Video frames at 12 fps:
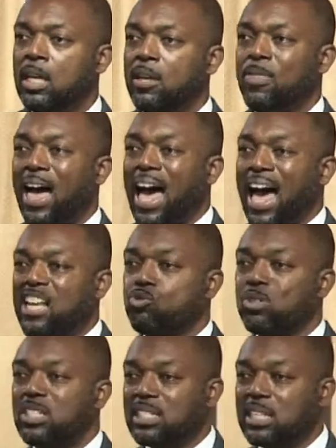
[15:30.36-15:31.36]
that has
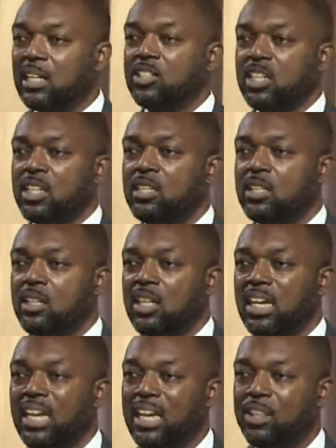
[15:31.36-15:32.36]
resulted
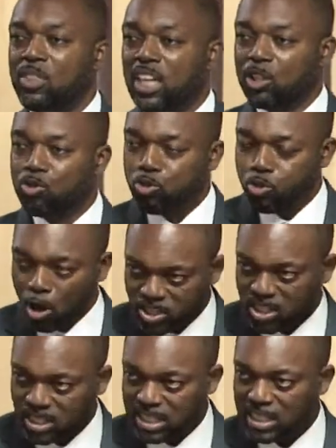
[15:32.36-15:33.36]
in the
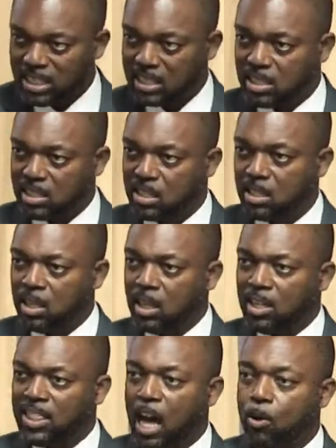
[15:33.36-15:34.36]
atrocities
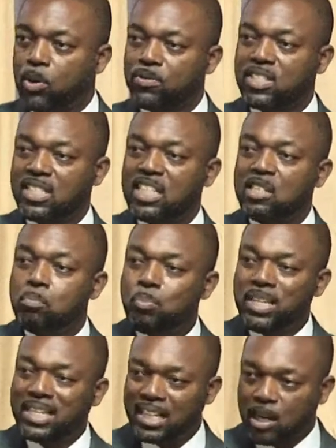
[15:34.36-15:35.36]
that we've seen
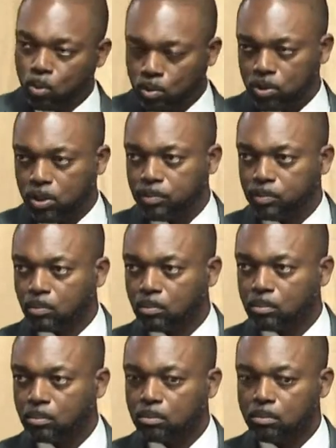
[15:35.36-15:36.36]
meted out,
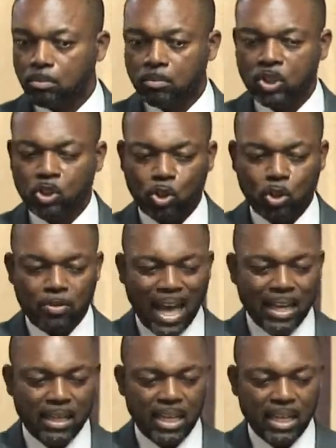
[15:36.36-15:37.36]
so
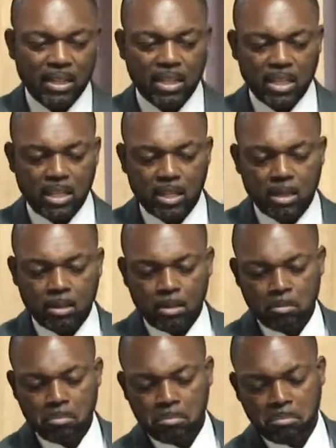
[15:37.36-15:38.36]
that in the
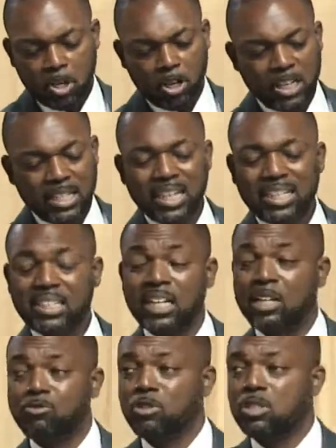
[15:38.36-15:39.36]
early
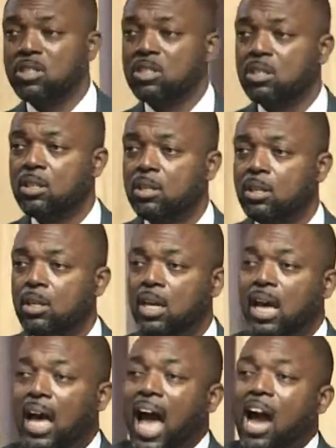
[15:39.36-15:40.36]
1900s,
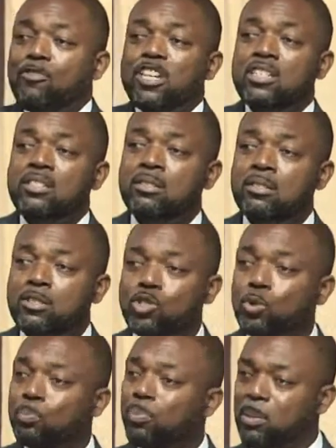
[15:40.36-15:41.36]
Aryan
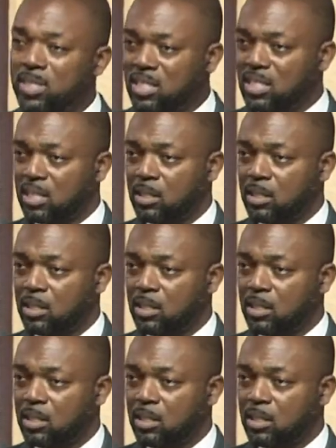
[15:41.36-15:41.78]
supremacy,